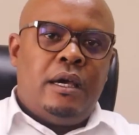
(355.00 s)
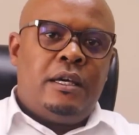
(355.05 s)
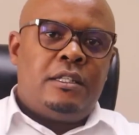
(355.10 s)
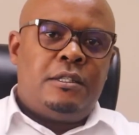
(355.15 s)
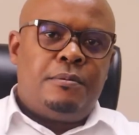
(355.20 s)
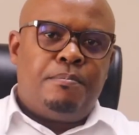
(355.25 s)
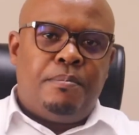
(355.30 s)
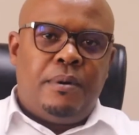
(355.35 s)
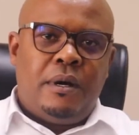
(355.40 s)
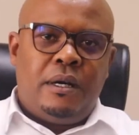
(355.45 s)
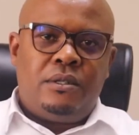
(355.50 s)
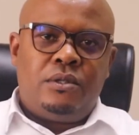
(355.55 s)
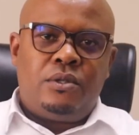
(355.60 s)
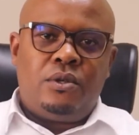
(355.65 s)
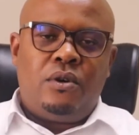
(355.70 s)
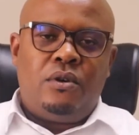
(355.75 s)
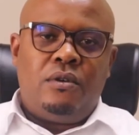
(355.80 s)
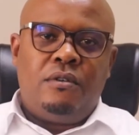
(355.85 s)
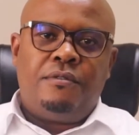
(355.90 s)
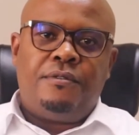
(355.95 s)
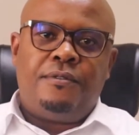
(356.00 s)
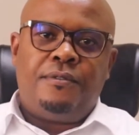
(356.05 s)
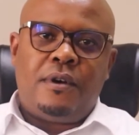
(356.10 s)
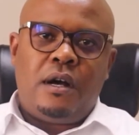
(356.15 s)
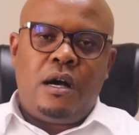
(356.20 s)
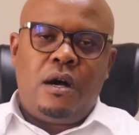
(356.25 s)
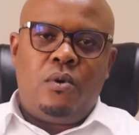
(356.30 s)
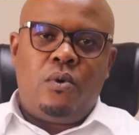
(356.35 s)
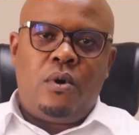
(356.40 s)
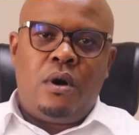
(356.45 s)
As part of
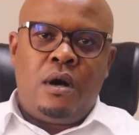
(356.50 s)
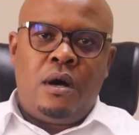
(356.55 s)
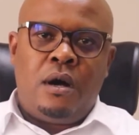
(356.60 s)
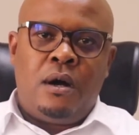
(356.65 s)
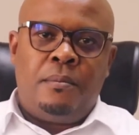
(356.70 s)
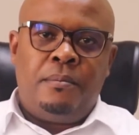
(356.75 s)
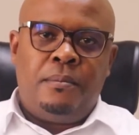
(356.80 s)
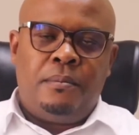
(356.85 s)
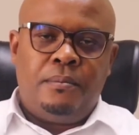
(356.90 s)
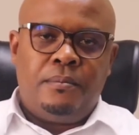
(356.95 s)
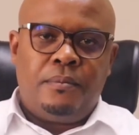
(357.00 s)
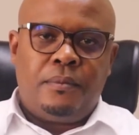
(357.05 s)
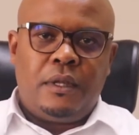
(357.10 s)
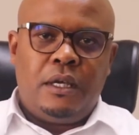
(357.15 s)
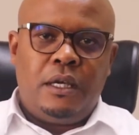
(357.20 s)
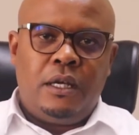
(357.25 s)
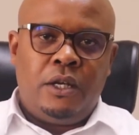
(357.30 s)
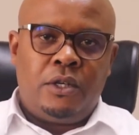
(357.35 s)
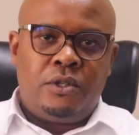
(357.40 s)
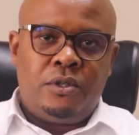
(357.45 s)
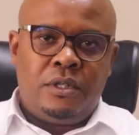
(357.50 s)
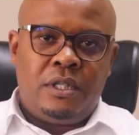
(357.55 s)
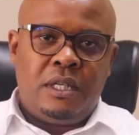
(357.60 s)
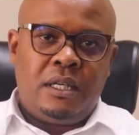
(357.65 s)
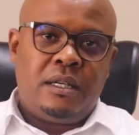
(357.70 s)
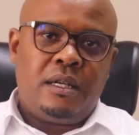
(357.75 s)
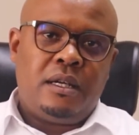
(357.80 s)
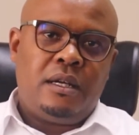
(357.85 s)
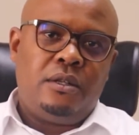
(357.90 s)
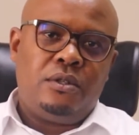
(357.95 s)
our
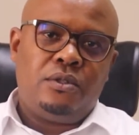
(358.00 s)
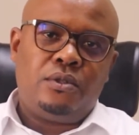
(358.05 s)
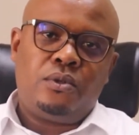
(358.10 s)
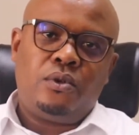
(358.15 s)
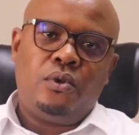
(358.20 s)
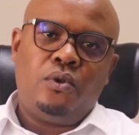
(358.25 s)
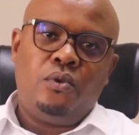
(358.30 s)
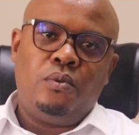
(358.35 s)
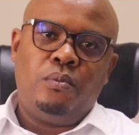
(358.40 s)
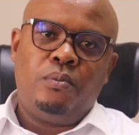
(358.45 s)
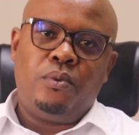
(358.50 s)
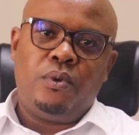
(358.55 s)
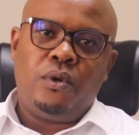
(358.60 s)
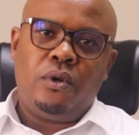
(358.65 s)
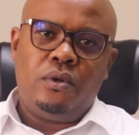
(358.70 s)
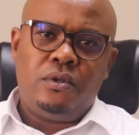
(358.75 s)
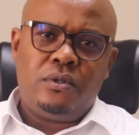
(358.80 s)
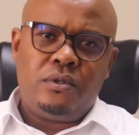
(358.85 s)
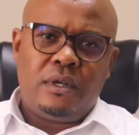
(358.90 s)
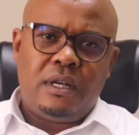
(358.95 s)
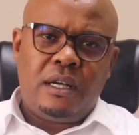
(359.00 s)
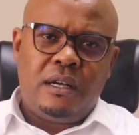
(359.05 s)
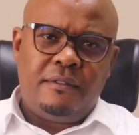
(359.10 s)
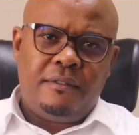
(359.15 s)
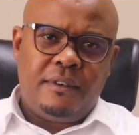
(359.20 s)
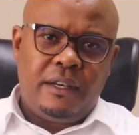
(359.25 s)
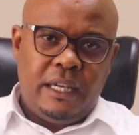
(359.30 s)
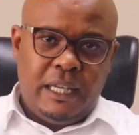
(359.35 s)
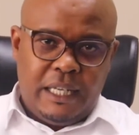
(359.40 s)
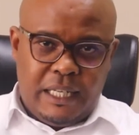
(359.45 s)
electrotechnical scope, we also
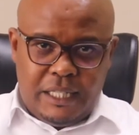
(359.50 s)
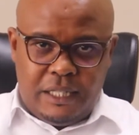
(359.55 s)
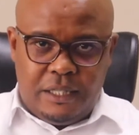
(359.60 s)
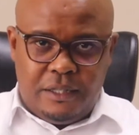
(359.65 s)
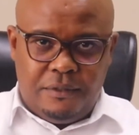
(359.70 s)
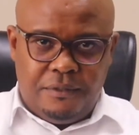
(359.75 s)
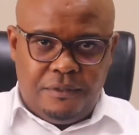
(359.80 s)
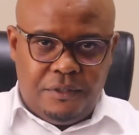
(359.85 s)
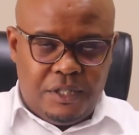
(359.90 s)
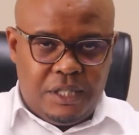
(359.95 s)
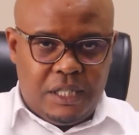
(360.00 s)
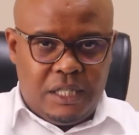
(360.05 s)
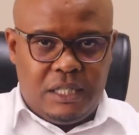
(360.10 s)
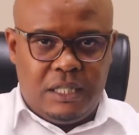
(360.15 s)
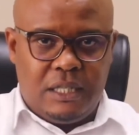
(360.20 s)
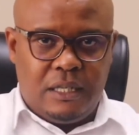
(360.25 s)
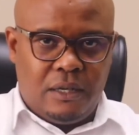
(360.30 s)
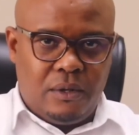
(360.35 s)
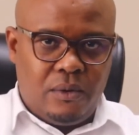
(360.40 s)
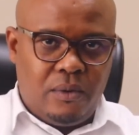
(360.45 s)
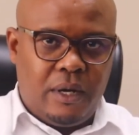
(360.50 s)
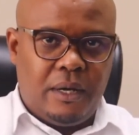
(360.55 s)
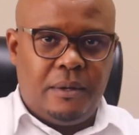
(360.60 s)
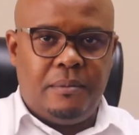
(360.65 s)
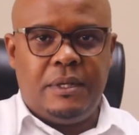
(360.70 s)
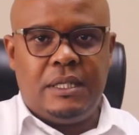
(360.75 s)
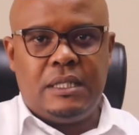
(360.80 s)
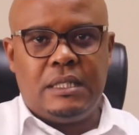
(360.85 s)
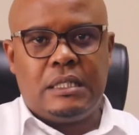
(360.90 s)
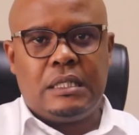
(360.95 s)
cover energy efficiency
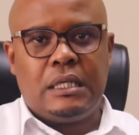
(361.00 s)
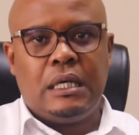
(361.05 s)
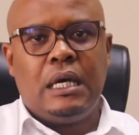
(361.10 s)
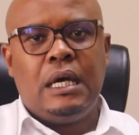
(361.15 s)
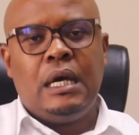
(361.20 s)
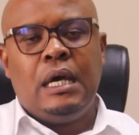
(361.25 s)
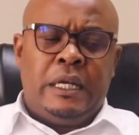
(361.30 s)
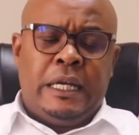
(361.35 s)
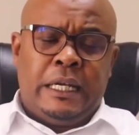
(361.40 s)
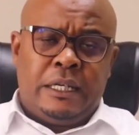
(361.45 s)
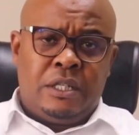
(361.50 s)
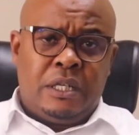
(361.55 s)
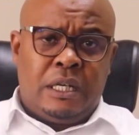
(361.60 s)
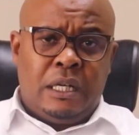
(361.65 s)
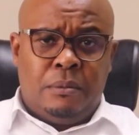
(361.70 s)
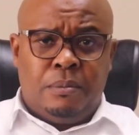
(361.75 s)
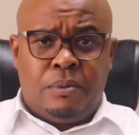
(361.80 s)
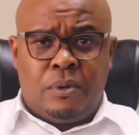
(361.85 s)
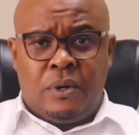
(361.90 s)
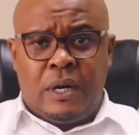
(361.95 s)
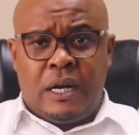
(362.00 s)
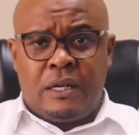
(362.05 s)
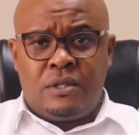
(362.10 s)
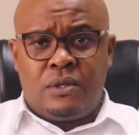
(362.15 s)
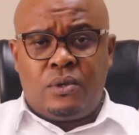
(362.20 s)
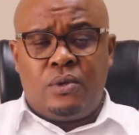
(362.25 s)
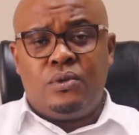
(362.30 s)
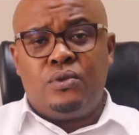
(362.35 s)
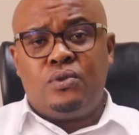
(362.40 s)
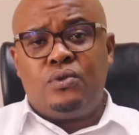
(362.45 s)
requirements. Electrical products
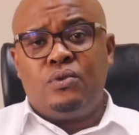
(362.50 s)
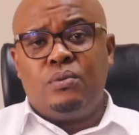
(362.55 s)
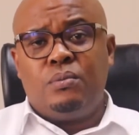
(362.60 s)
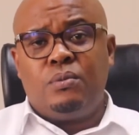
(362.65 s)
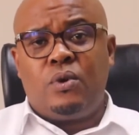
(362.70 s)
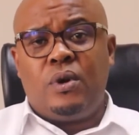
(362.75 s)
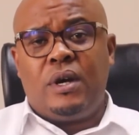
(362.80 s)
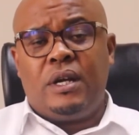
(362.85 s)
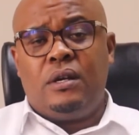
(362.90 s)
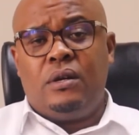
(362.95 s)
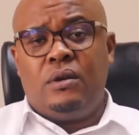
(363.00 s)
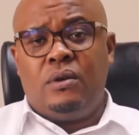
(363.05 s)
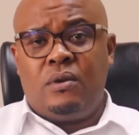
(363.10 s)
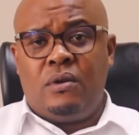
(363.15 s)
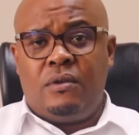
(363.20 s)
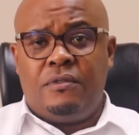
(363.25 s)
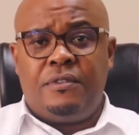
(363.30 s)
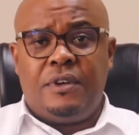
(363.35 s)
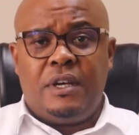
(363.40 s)
consume quite a lot of